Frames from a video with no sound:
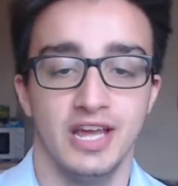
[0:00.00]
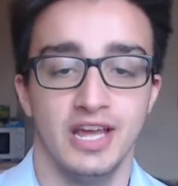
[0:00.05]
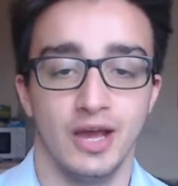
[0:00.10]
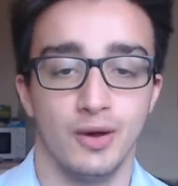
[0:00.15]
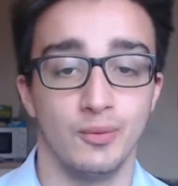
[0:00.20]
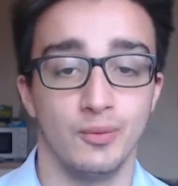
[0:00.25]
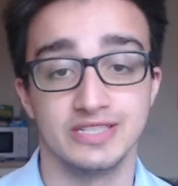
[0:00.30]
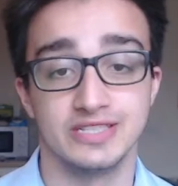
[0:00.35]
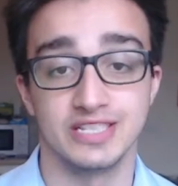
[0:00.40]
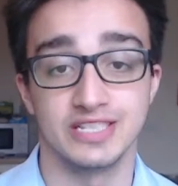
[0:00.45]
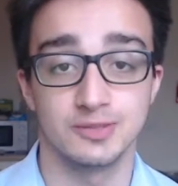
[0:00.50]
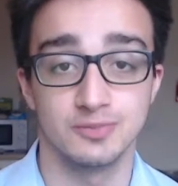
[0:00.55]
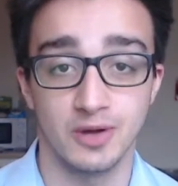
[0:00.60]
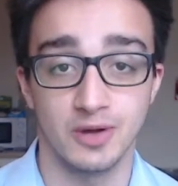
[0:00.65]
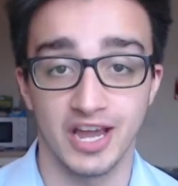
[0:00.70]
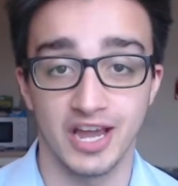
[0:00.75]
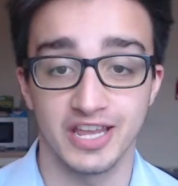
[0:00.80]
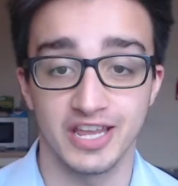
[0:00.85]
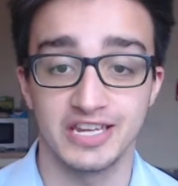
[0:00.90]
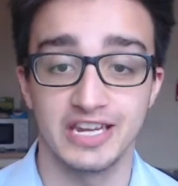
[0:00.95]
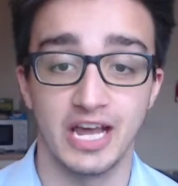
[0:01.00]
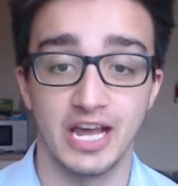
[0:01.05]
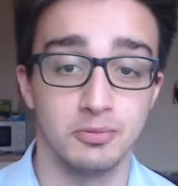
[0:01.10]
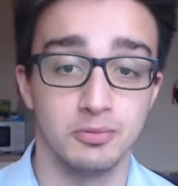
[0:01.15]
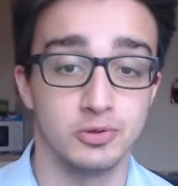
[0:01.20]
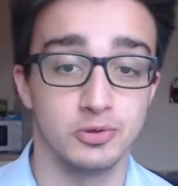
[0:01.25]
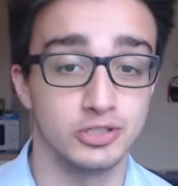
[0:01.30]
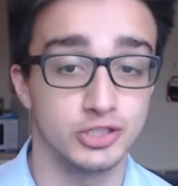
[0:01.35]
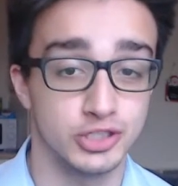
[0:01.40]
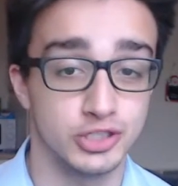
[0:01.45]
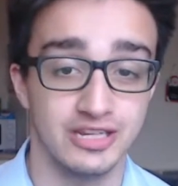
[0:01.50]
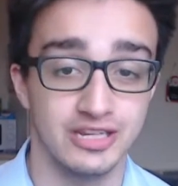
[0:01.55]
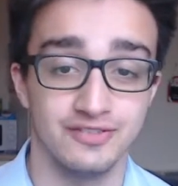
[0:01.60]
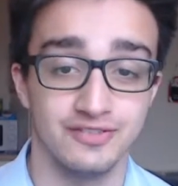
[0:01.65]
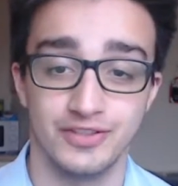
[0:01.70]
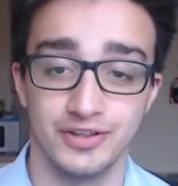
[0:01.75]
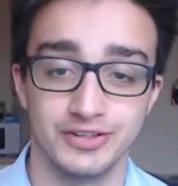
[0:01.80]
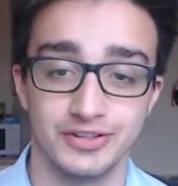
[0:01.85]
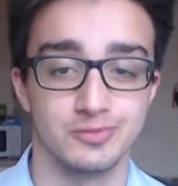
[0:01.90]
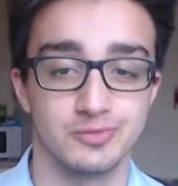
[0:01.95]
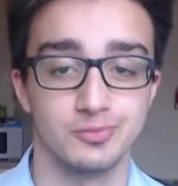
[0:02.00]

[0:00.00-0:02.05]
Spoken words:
and ways that Smarty can help you achieve those